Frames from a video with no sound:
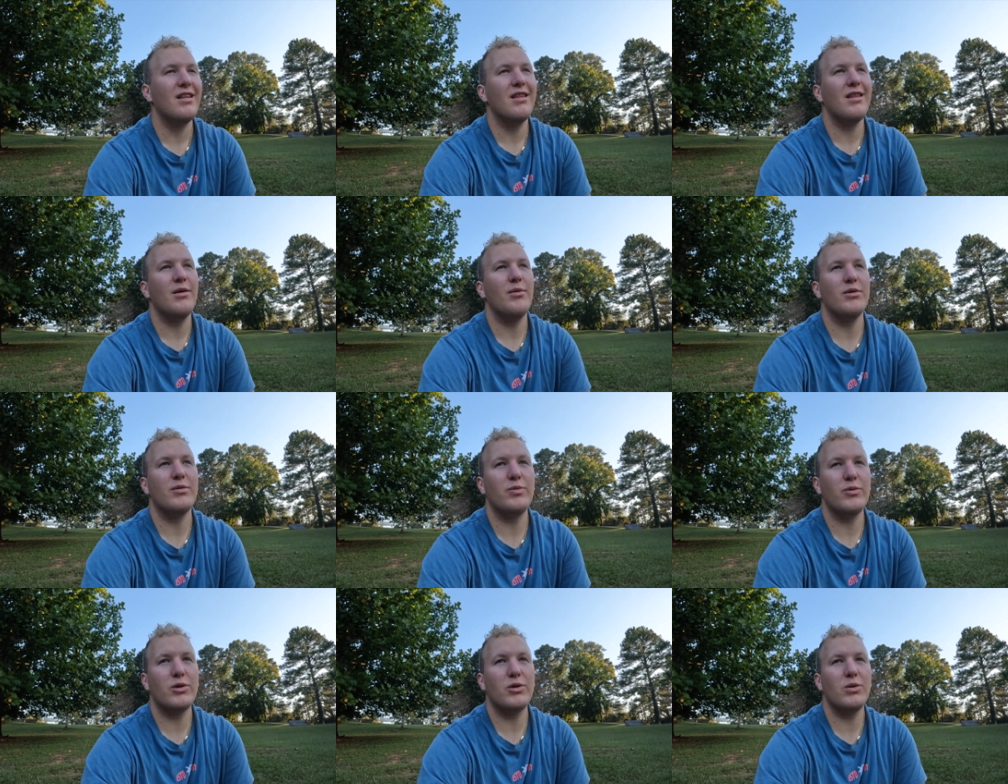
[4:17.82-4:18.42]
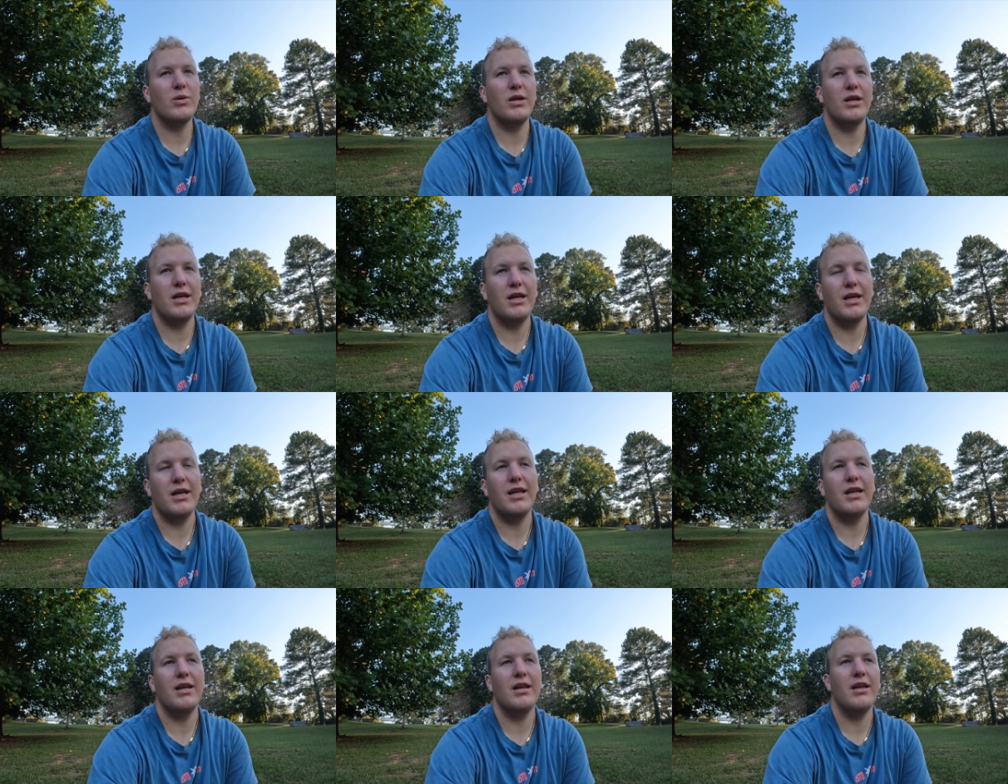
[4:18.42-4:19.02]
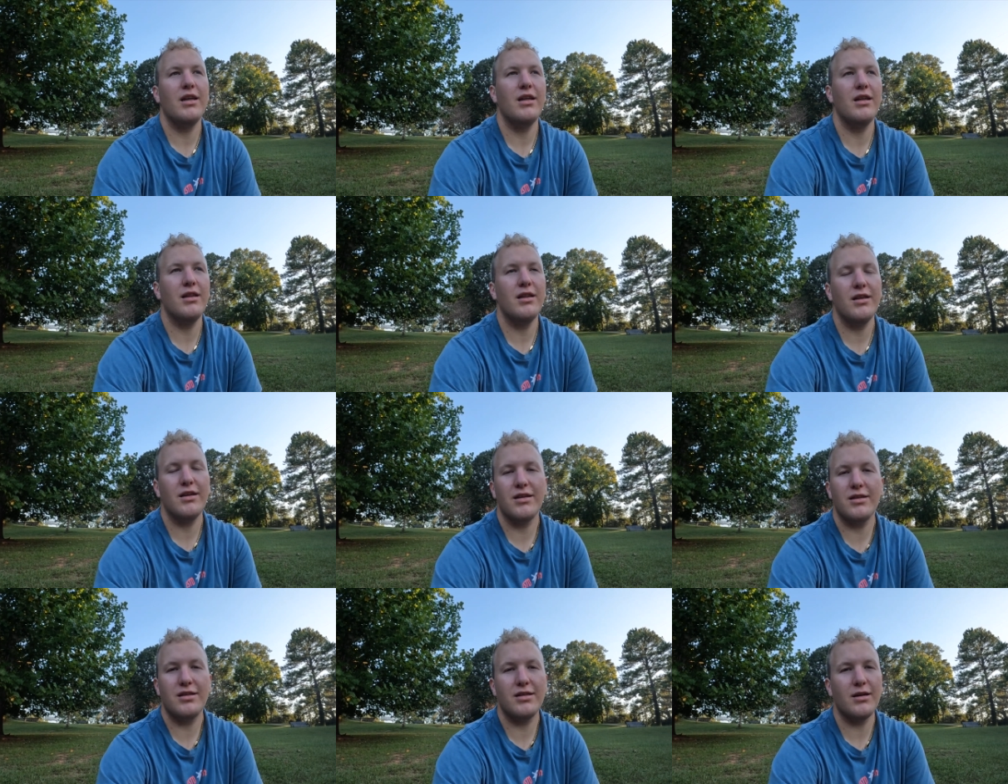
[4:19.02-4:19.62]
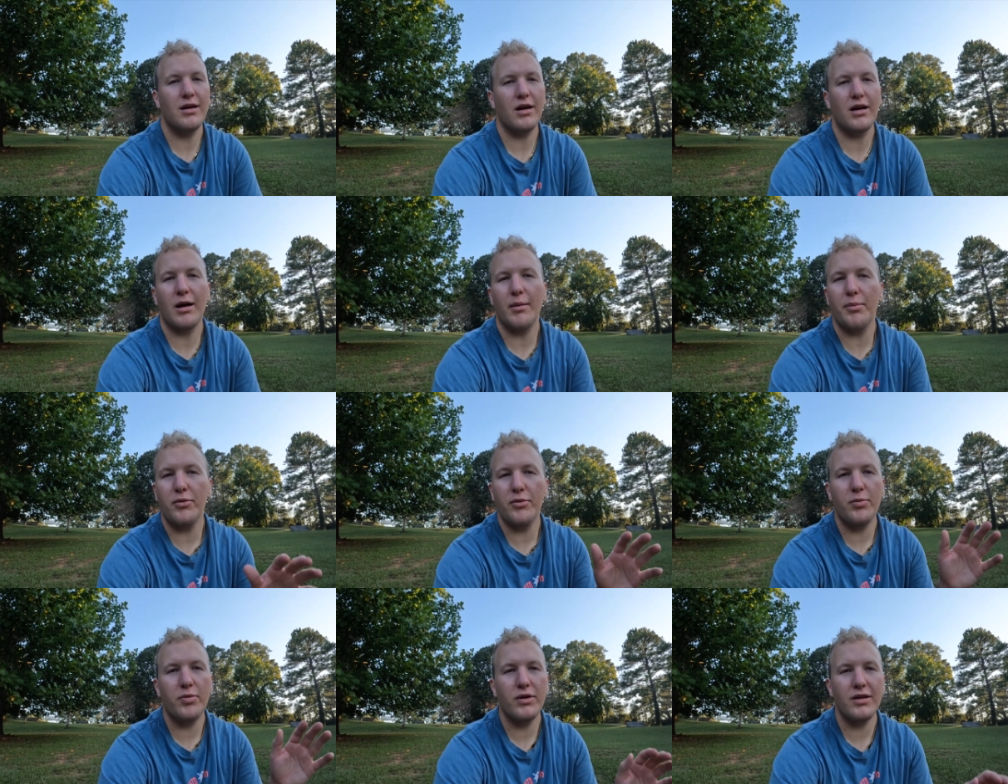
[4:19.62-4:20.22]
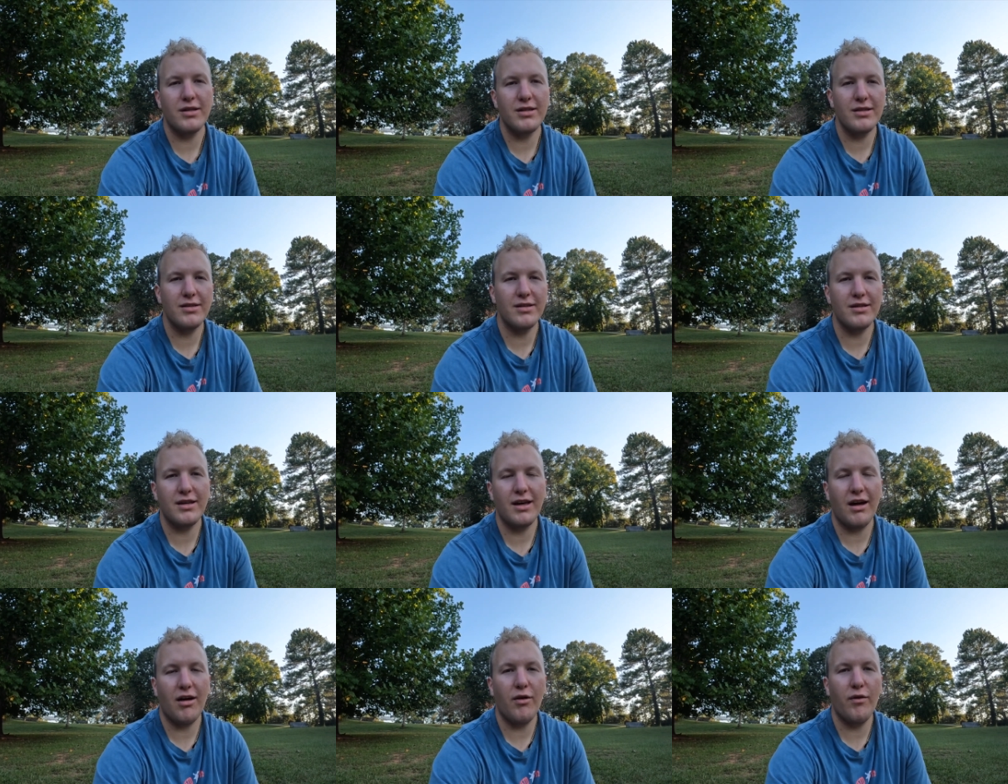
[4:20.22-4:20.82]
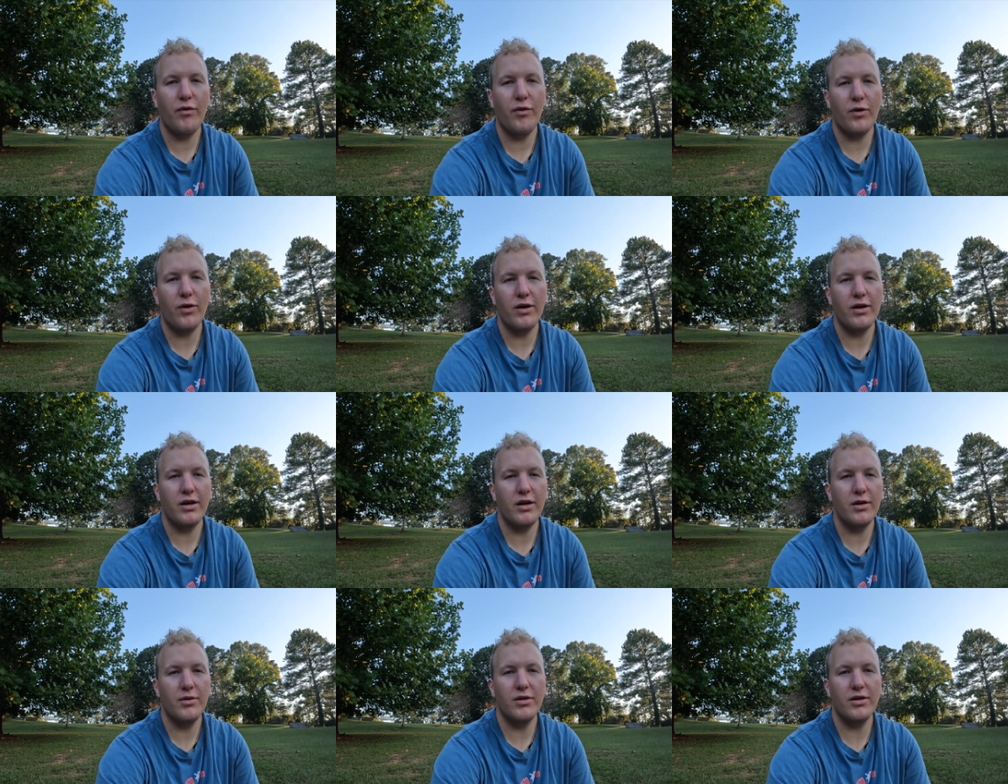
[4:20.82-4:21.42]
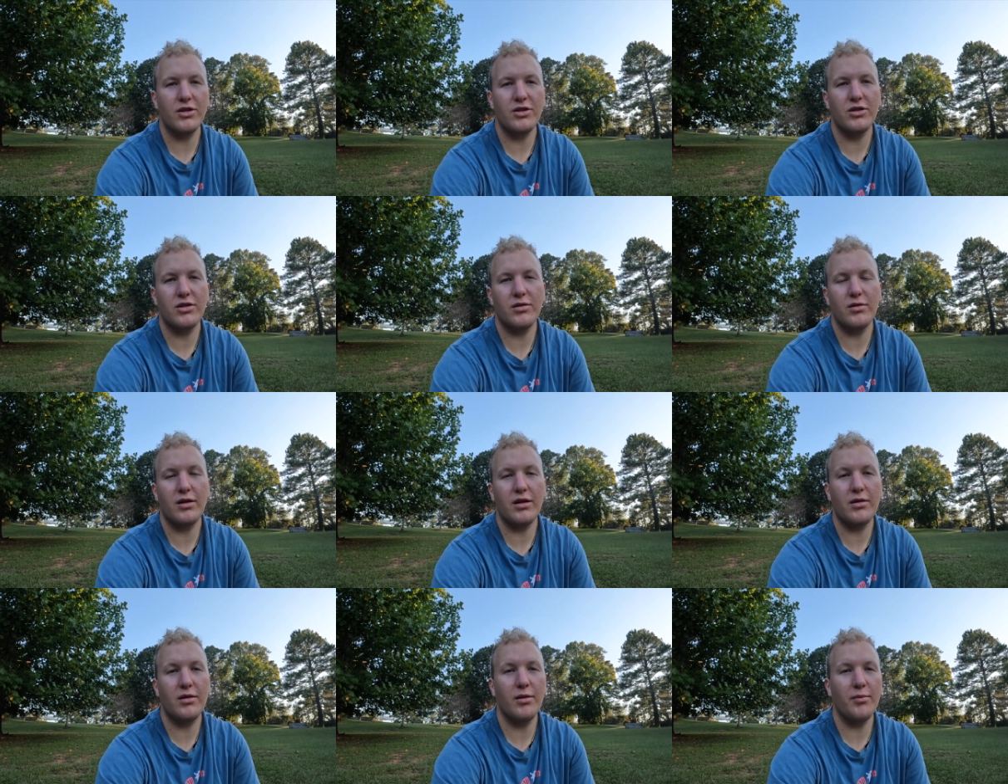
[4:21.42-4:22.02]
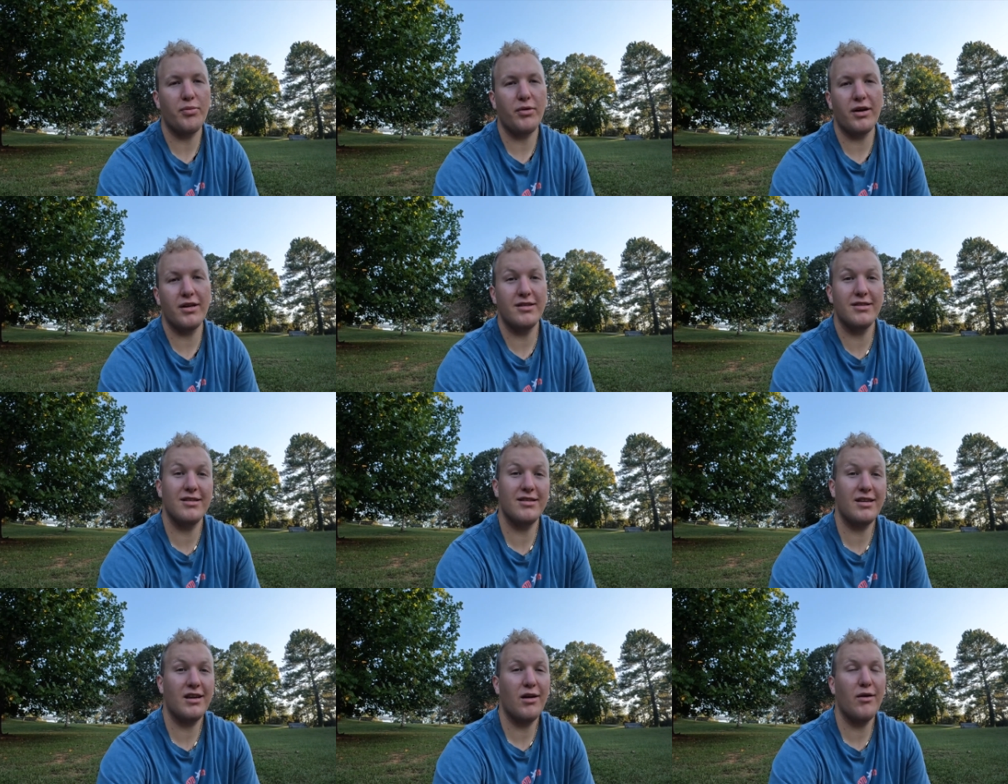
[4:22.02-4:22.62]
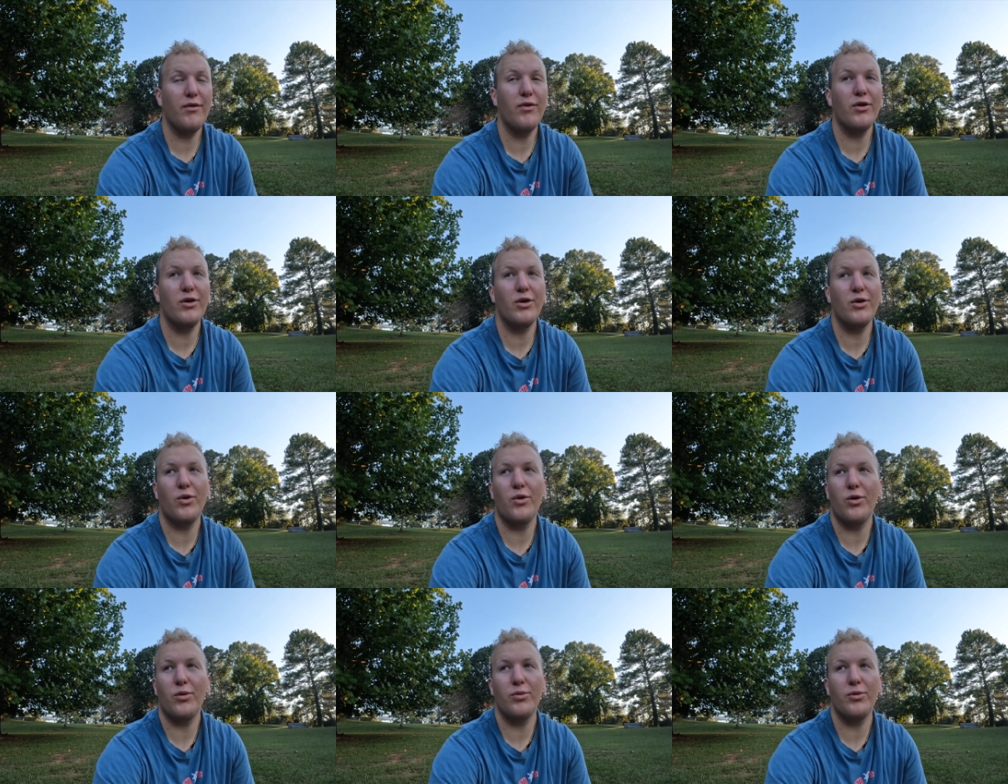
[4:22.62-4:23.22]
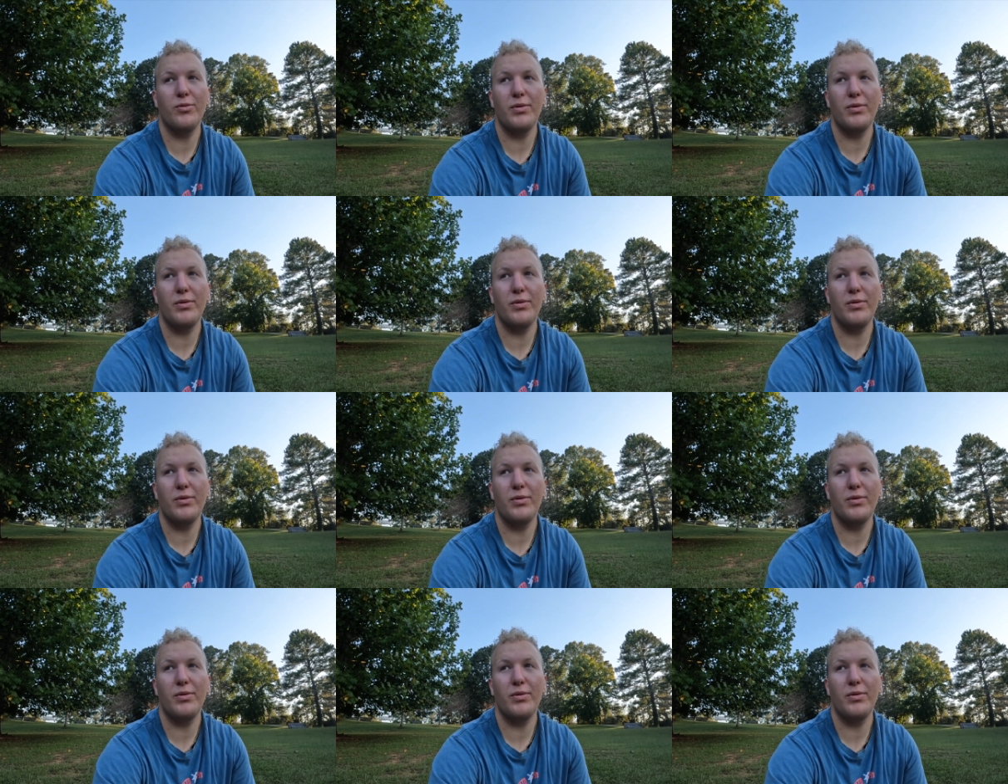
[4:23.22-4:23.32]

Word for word: it was between so a couple places in California, which the prices in California are horrible.